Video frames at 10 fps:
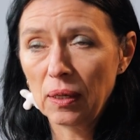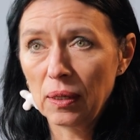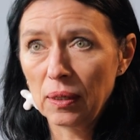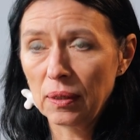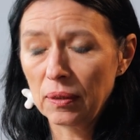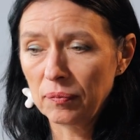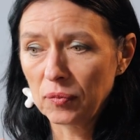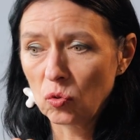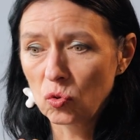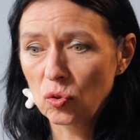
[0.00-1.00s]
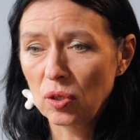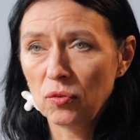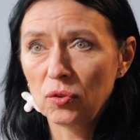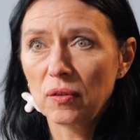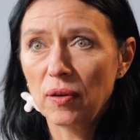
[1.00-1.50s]
Ursula
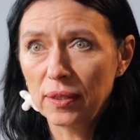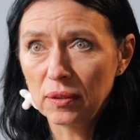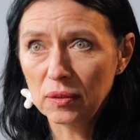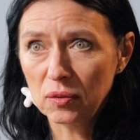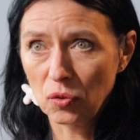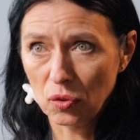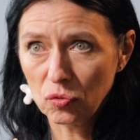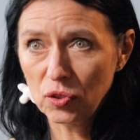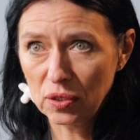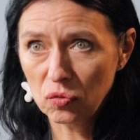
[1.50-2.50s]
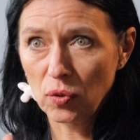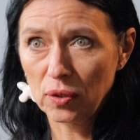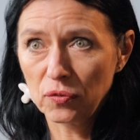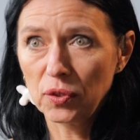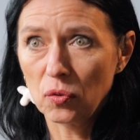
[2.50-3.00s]
von der Leyen is, she's
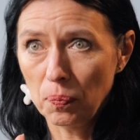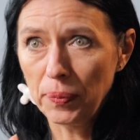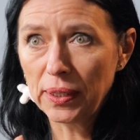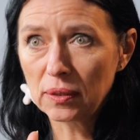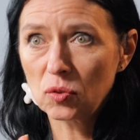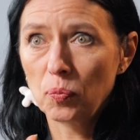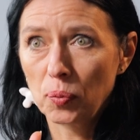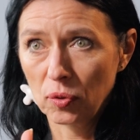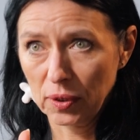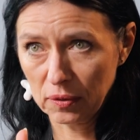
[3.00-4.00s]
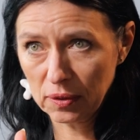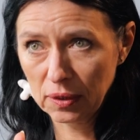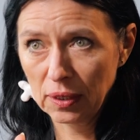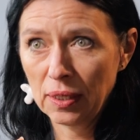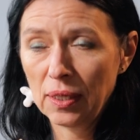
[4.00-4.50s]
one of their biggest supporters.